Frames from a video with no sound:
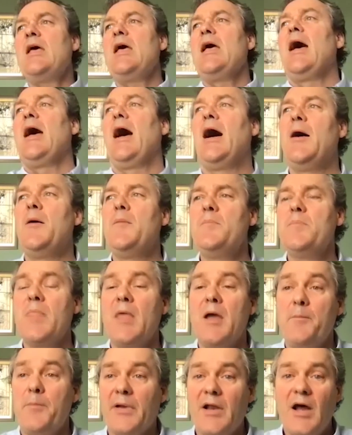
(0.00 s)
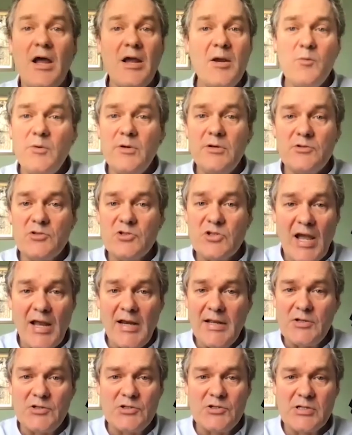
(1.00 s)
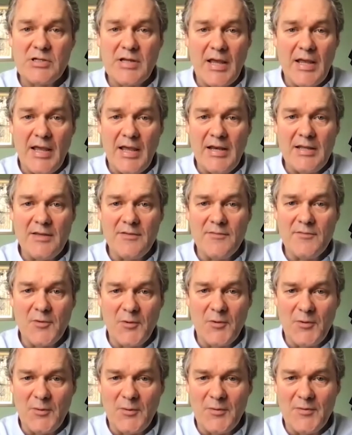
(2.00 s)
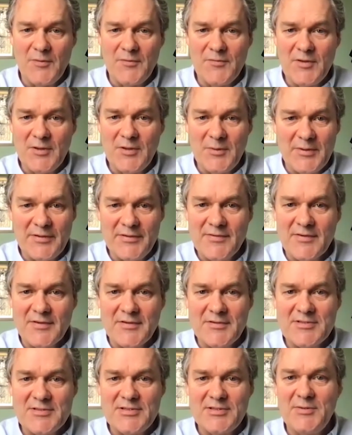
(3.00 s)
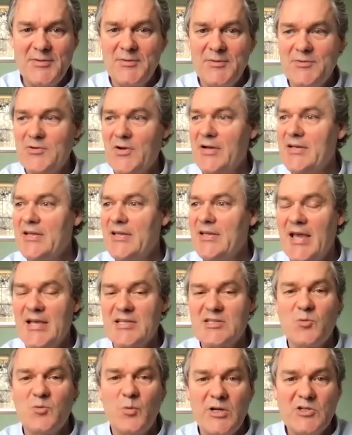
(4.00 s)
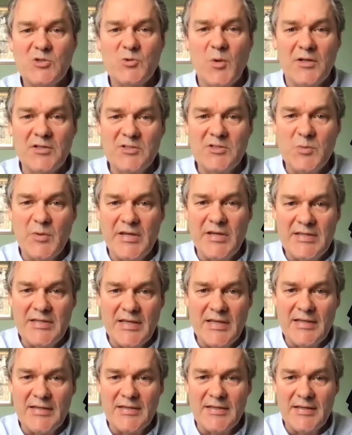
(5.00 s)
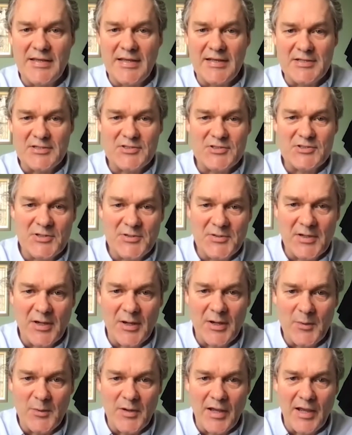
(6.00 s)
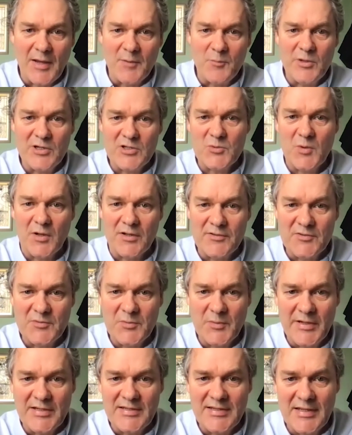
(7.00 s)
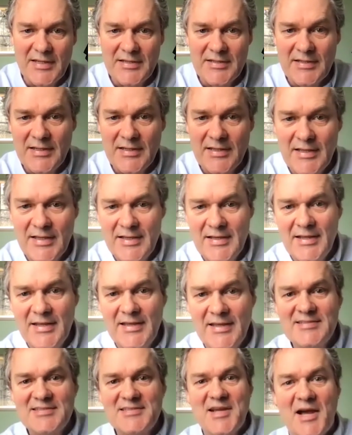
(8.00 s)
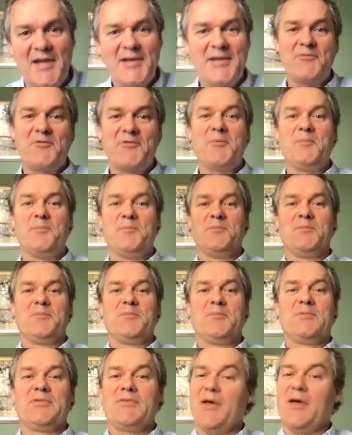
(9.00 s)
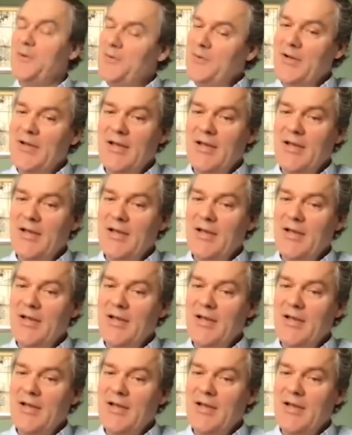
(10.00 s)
But I would challenge any of your viewers to try to guess which ones we did in a studio and which ones we did in his dining room. So,